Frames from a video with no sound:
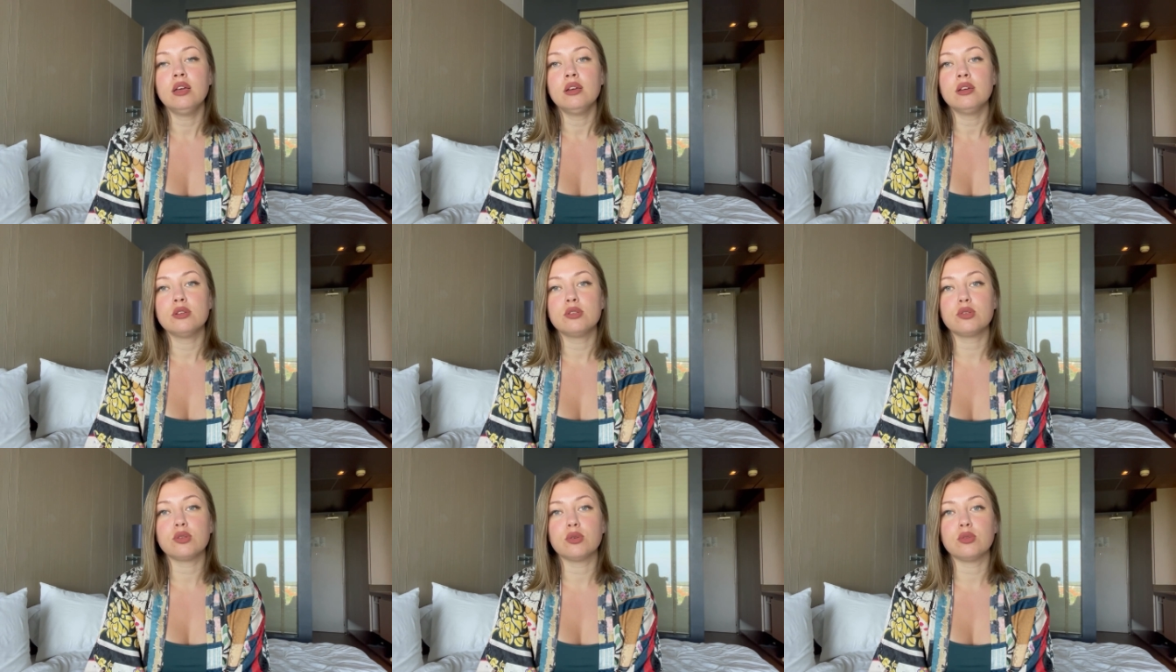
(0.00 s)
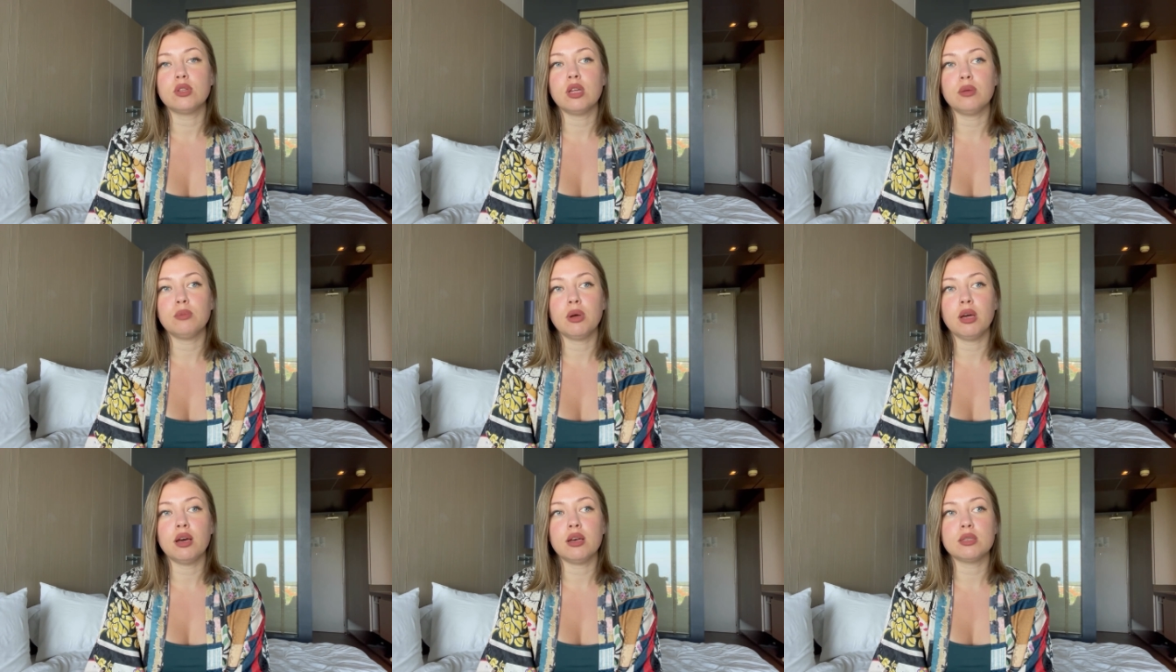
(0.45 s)
So then
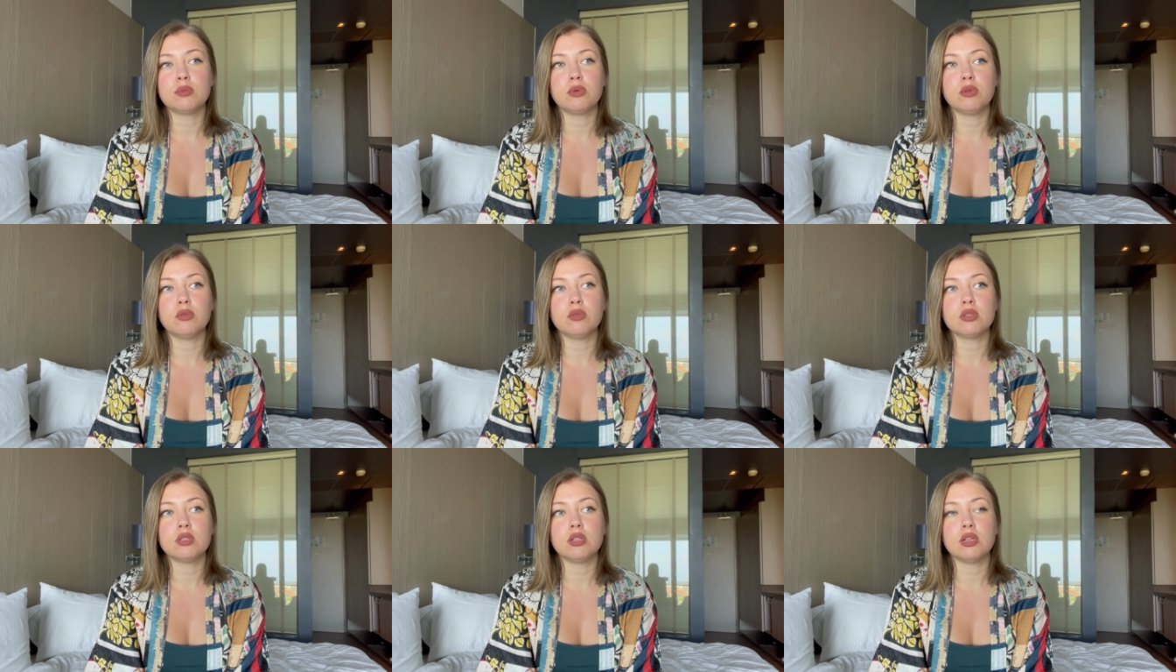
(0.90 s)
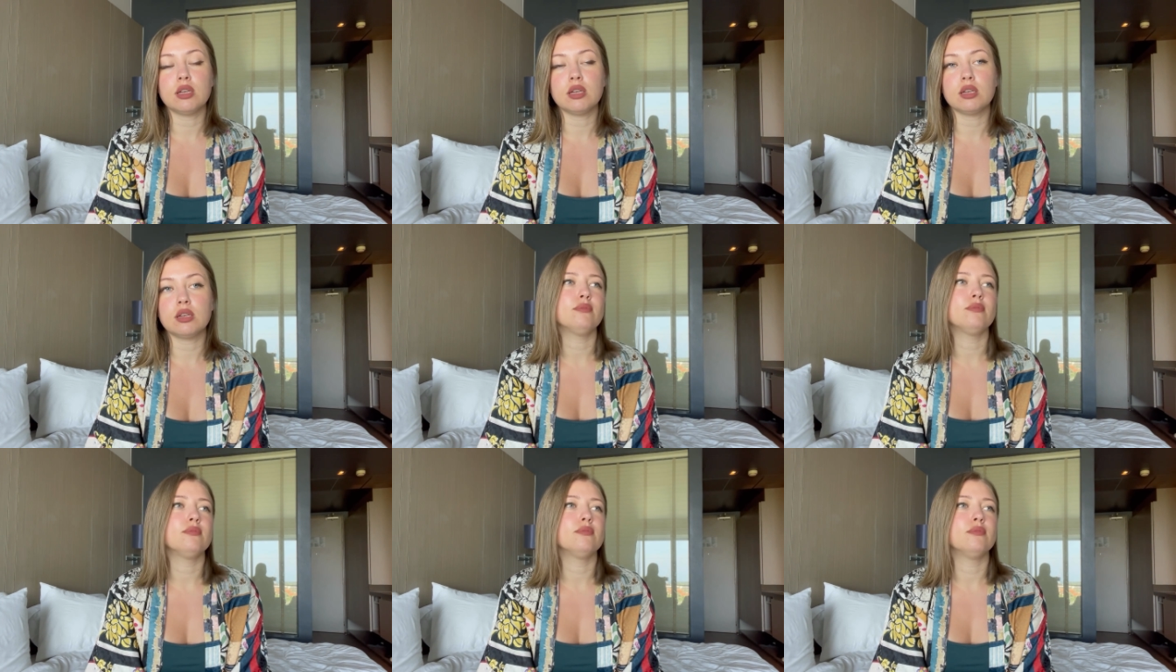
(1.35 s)
my husband was
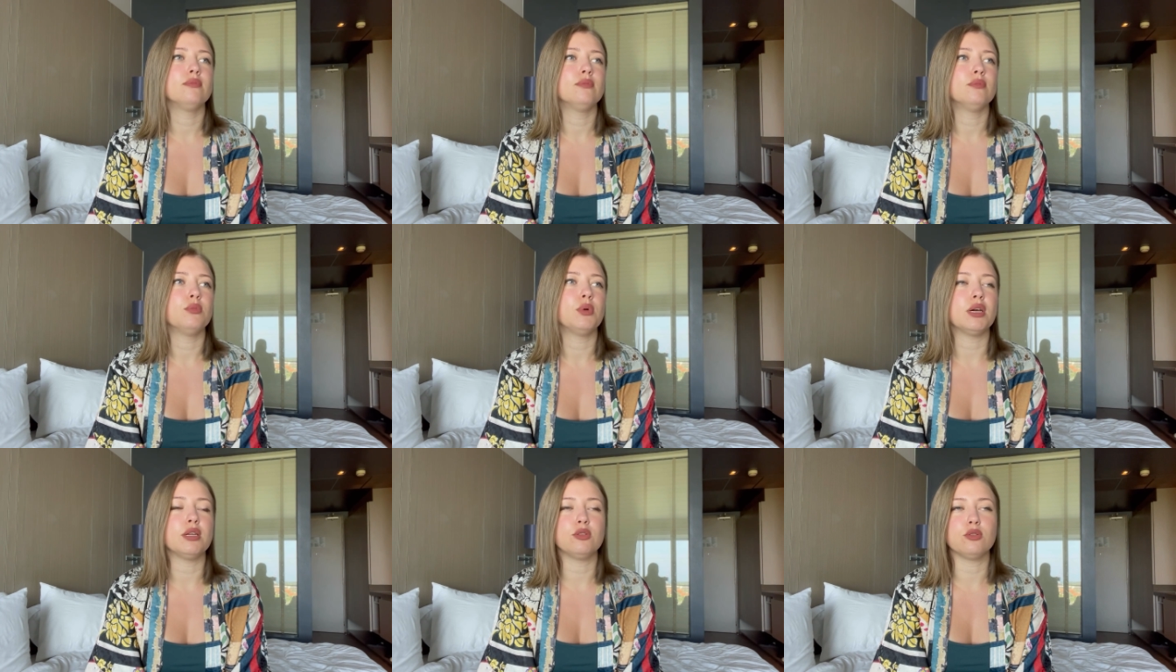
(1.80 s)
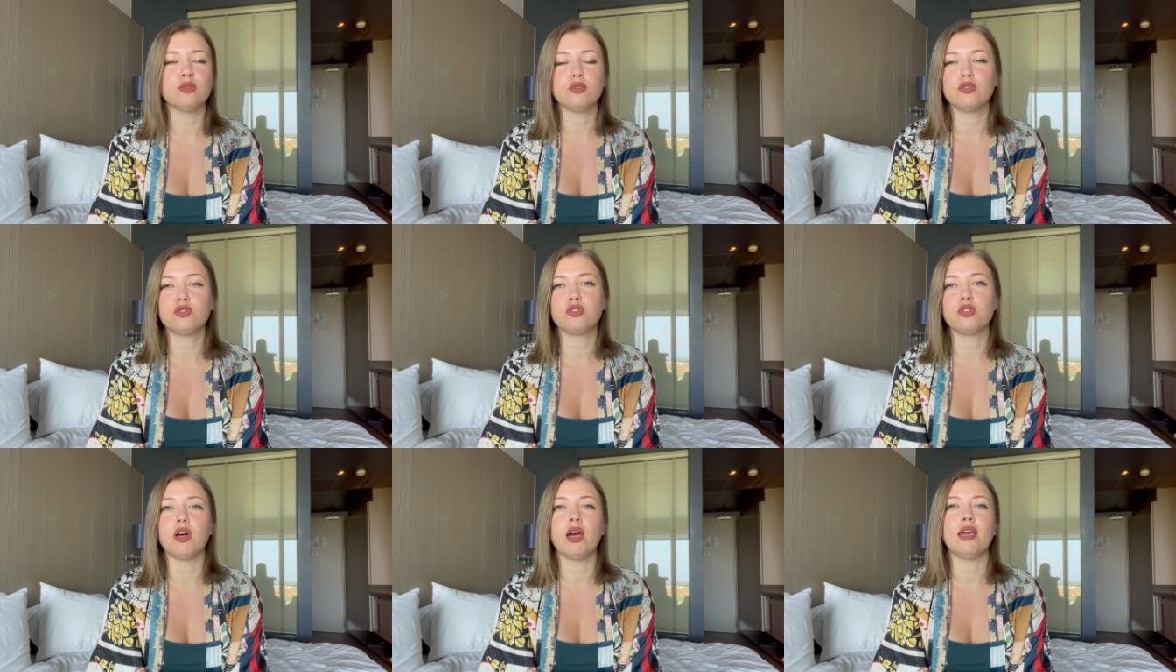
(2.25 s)
like, "Why don't
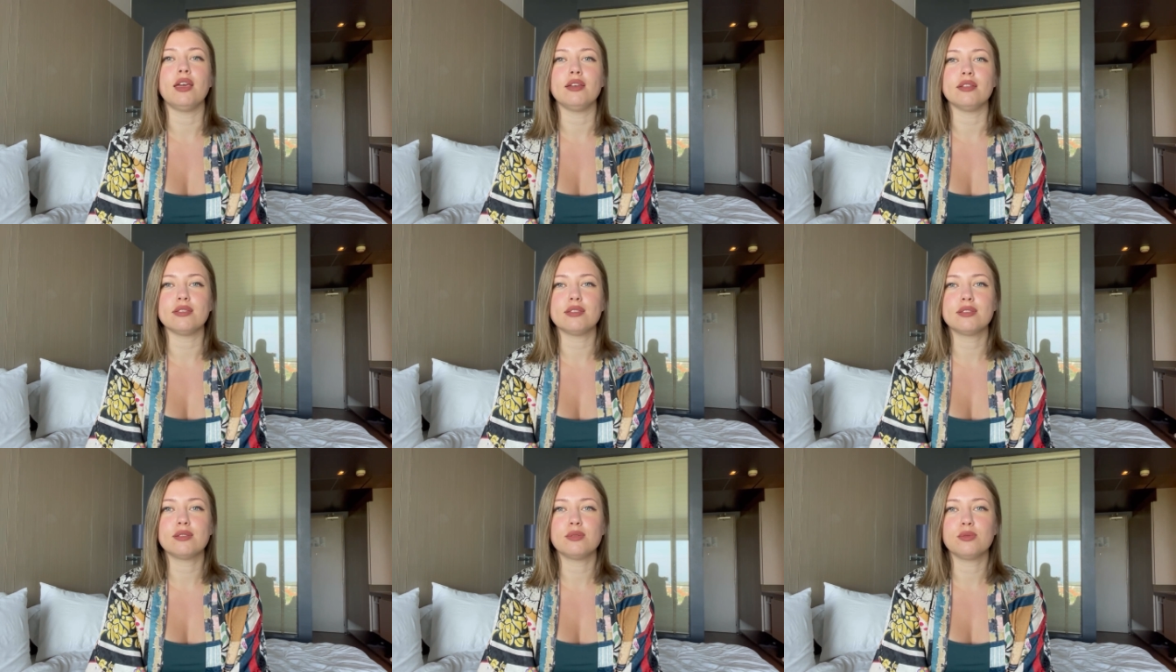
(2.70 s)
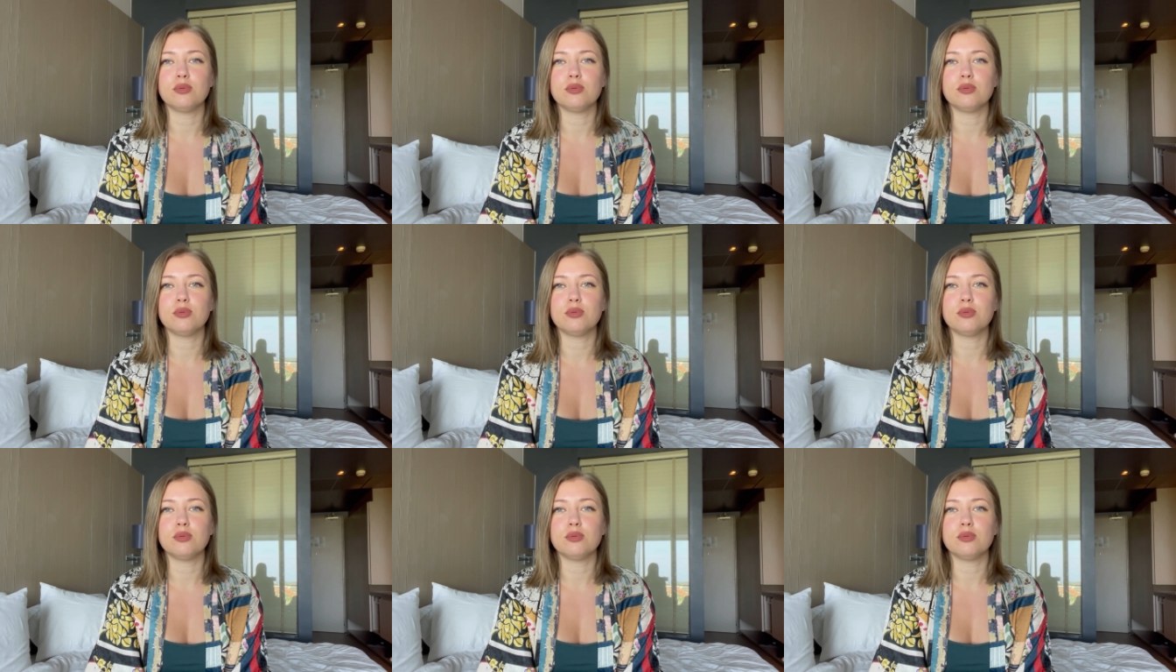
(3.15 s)
try it?